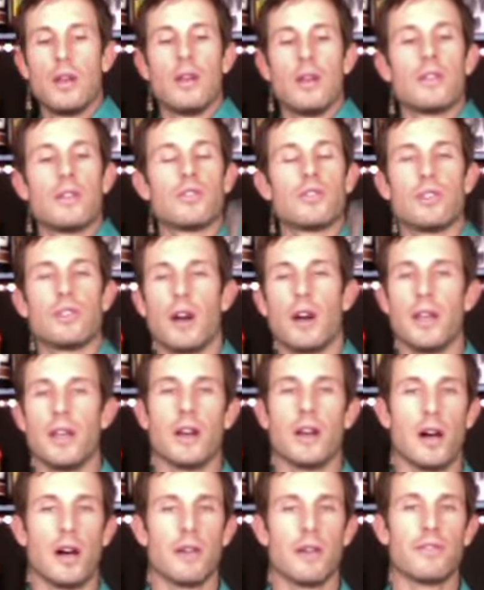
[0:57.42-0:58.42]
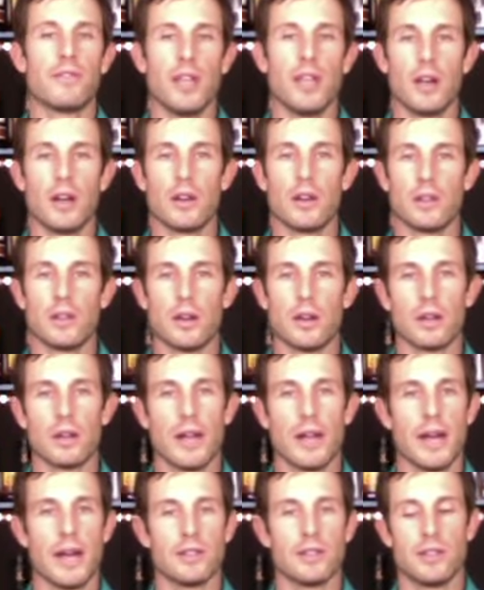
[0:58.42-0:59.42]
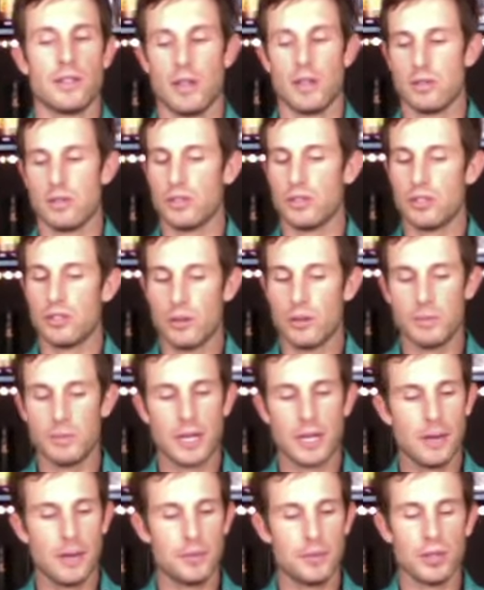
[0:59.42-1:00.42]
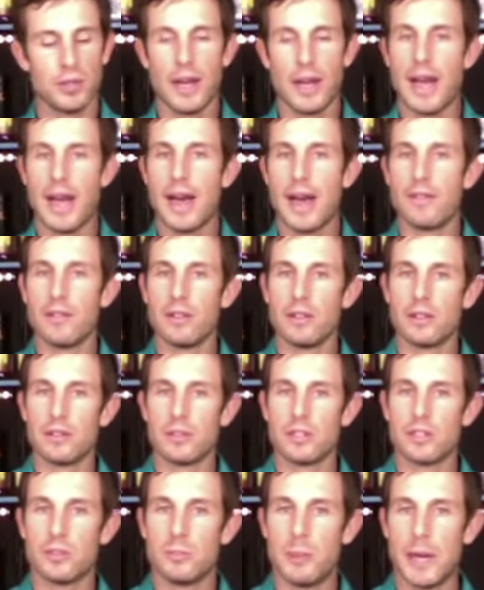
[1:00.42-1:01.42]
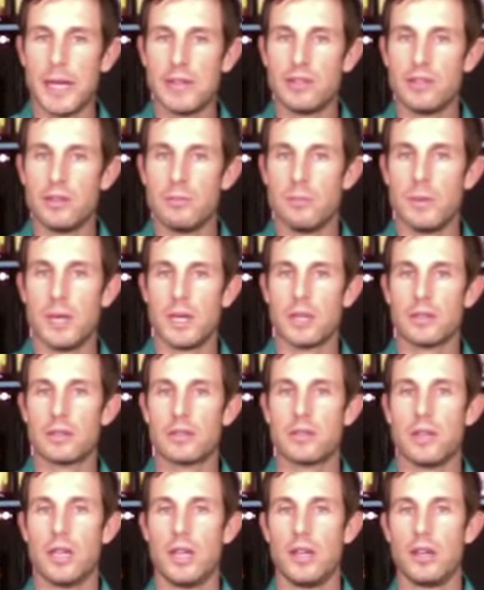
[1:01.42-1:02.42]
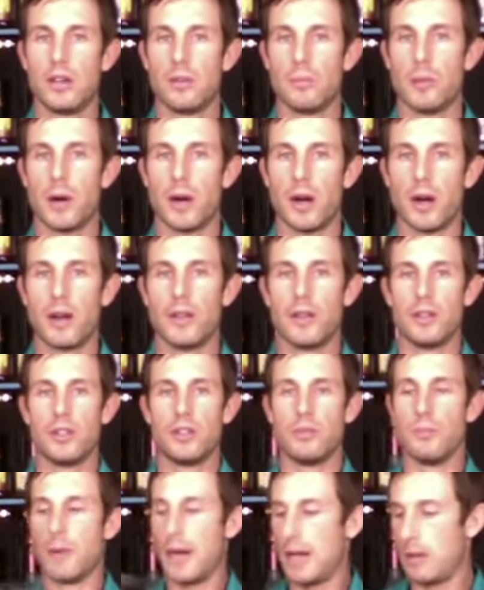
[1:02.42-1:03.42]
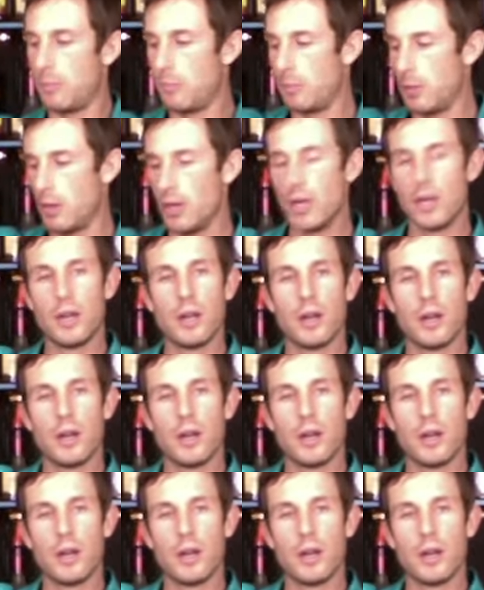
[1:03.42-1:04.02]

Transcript: Starting off, take our tall glass. Now sometimes you'll have a little spicy mix in your bar that you might put